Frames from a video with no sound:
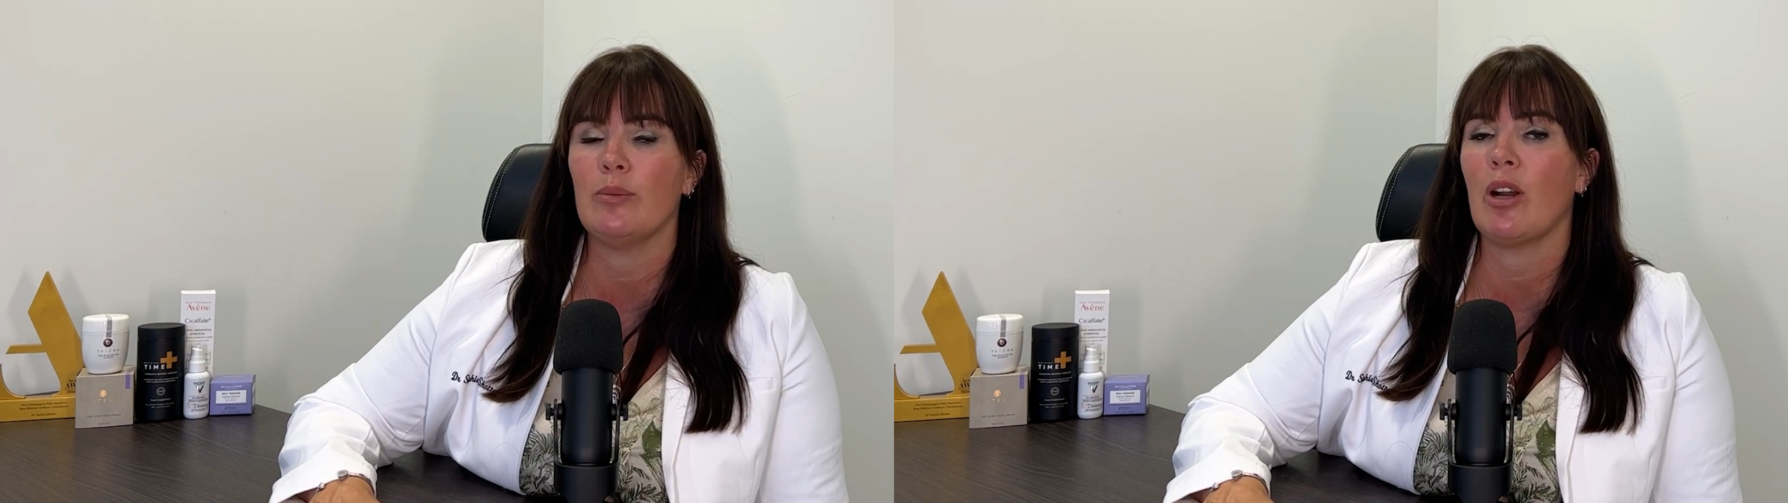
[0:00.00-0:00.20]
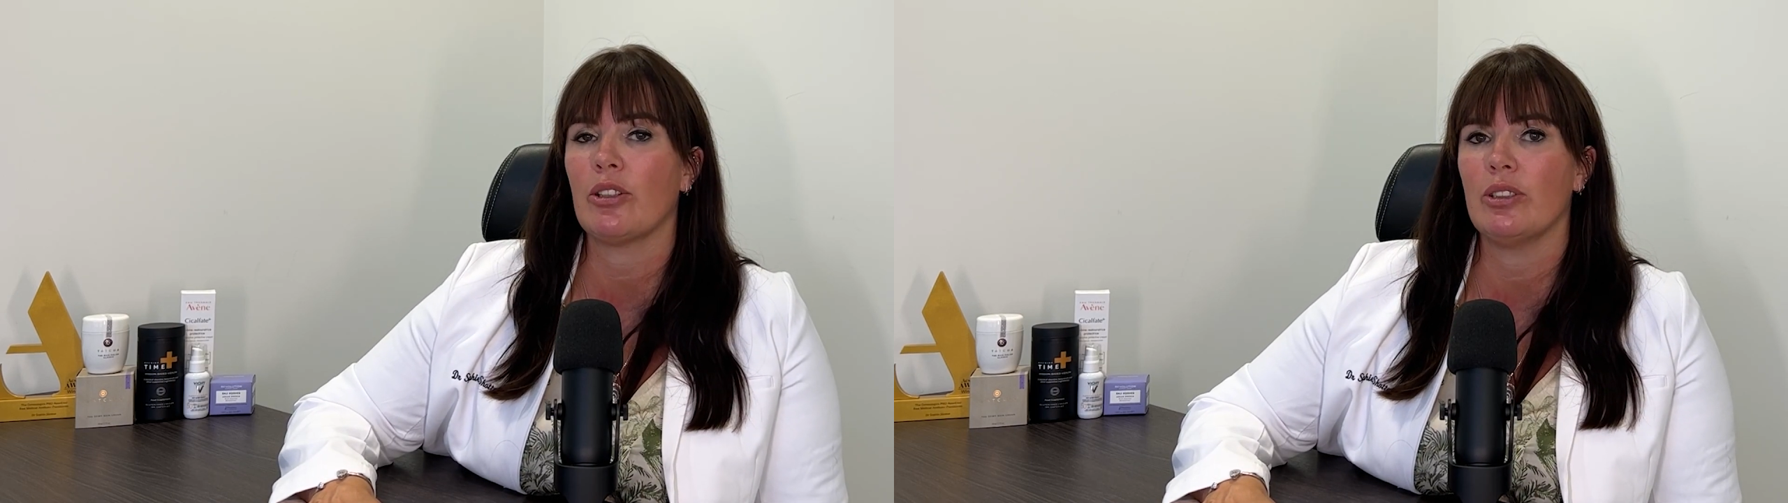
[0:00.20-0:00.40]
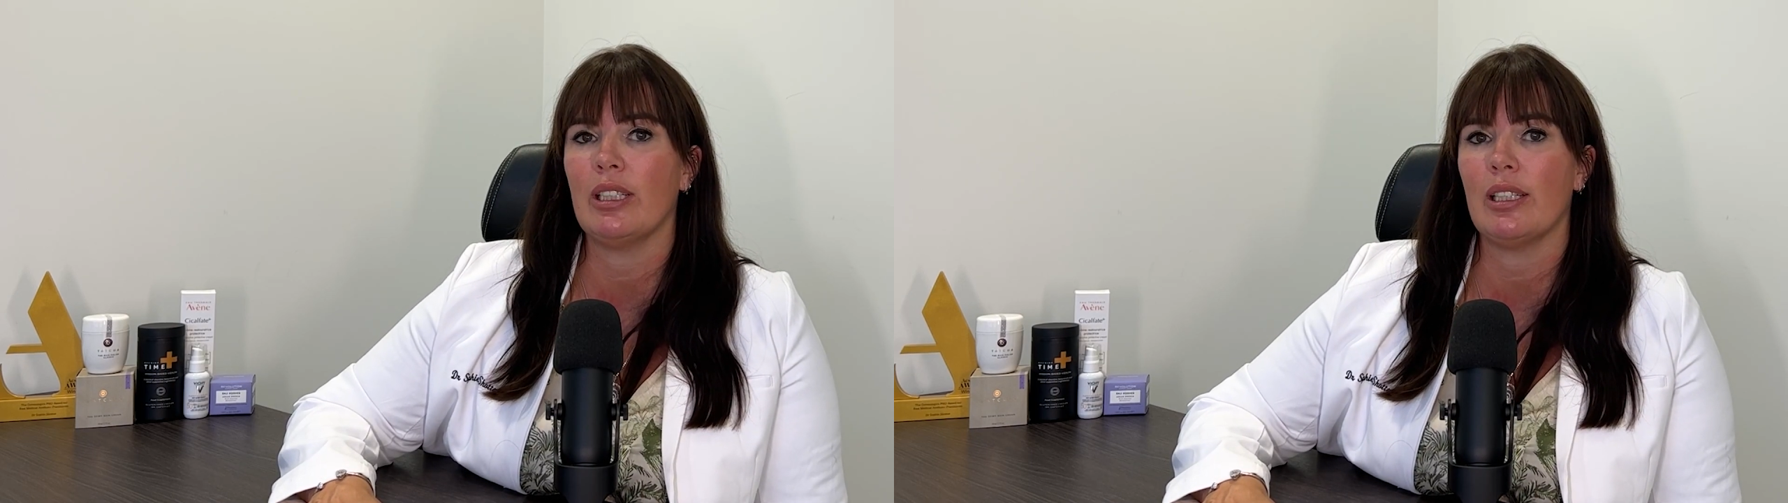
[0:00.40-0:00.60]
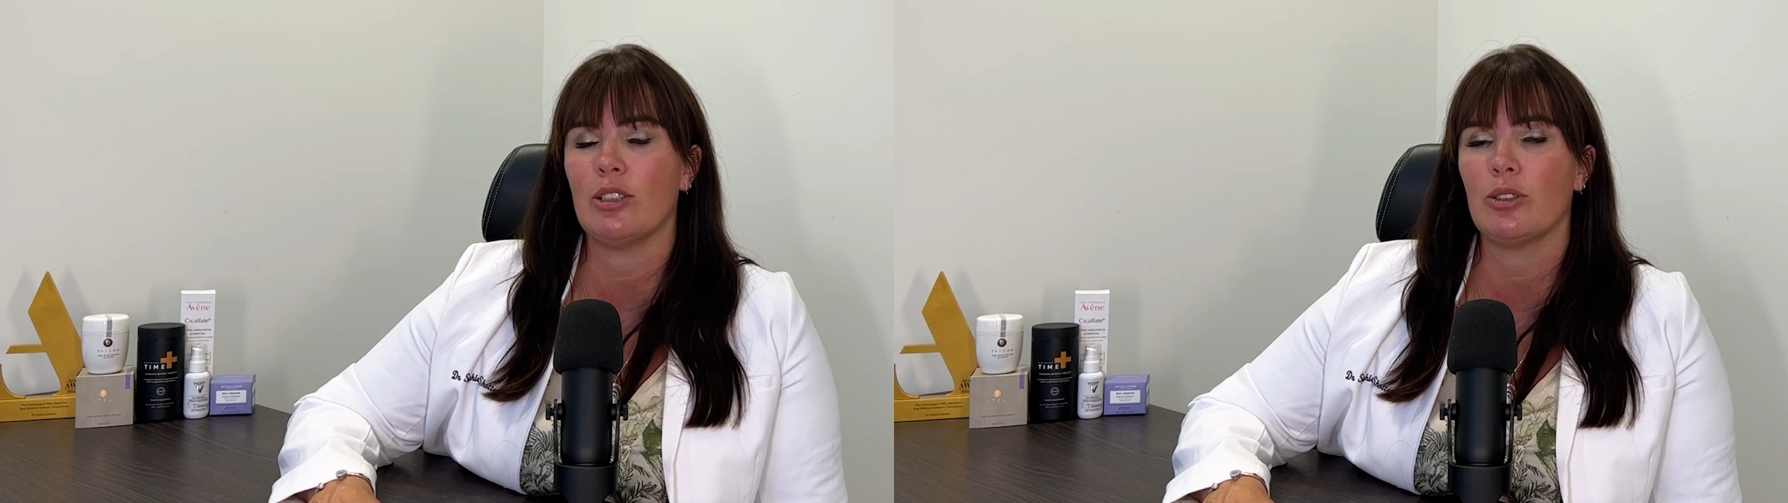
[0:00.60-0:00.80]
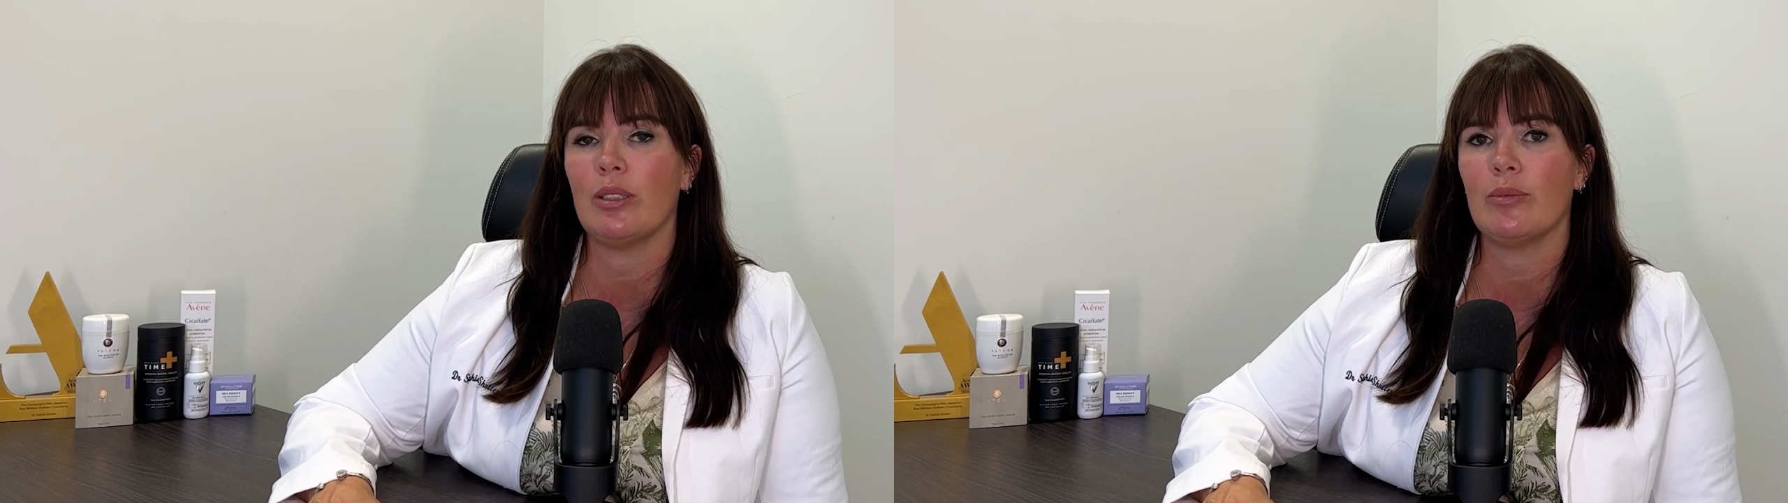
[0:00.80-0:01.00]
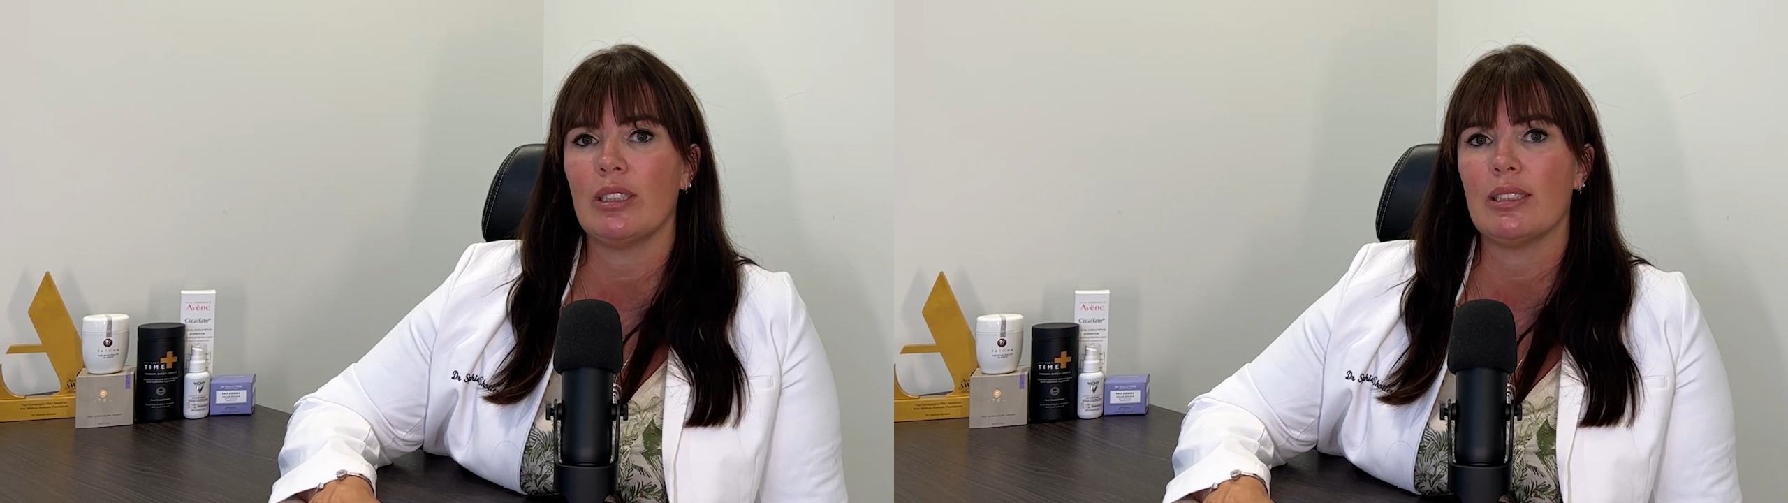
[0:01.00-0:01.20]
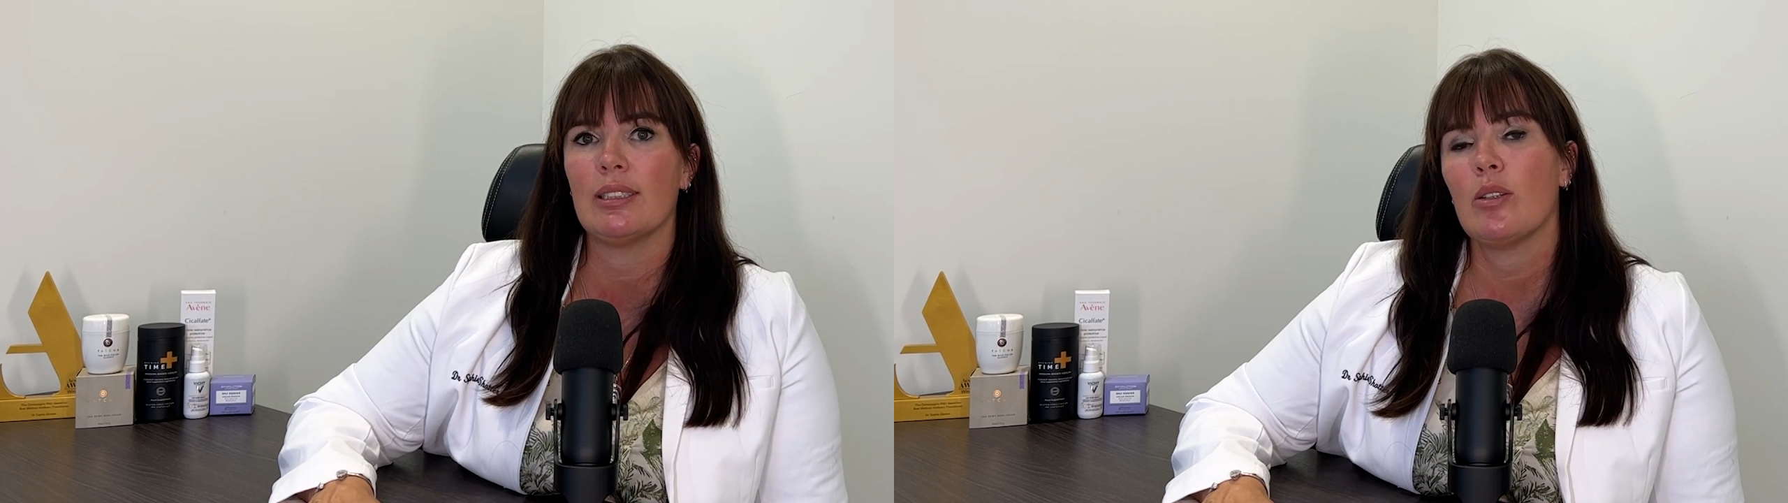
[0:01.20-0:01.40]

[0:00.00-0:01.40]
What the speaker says: microneedling treatments.